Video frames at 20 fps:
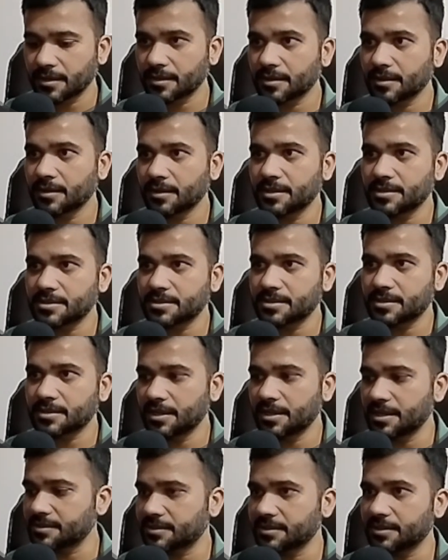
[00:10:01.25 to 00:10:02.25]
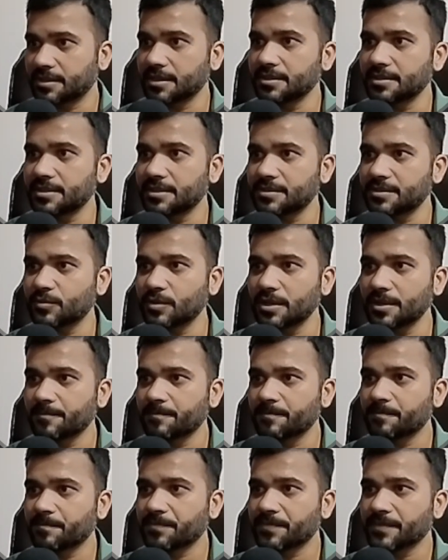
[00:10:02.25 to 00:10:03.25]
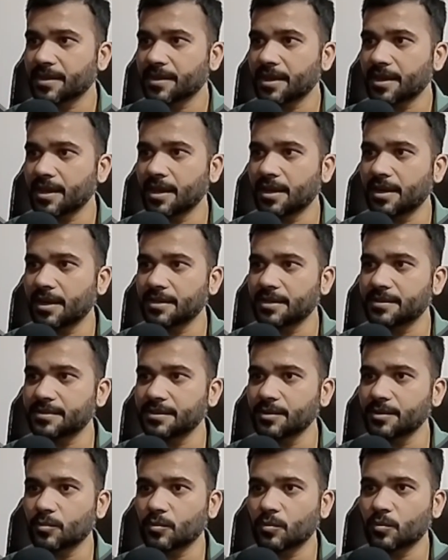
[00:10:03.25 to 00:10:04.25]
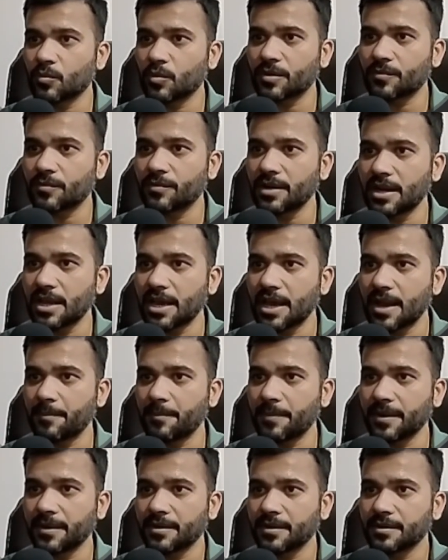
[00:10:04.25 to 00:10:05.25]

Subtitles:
let's run this one and let's see what will happen.